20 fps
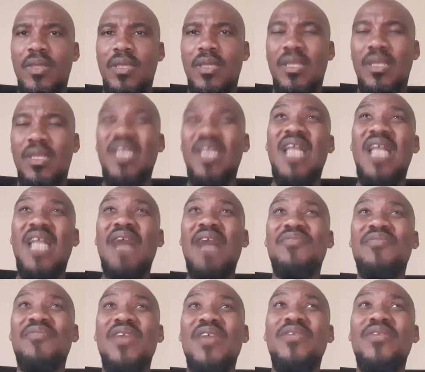In our
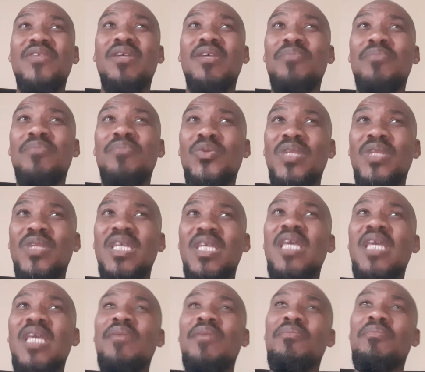very community,
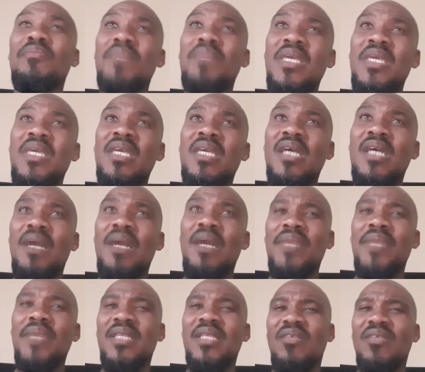men come
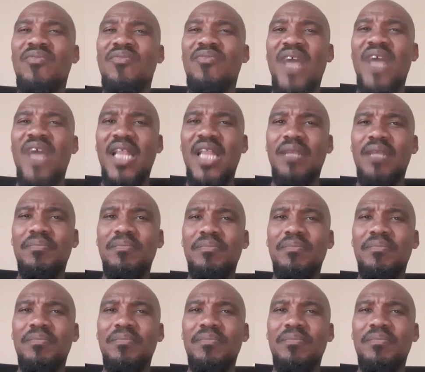and develop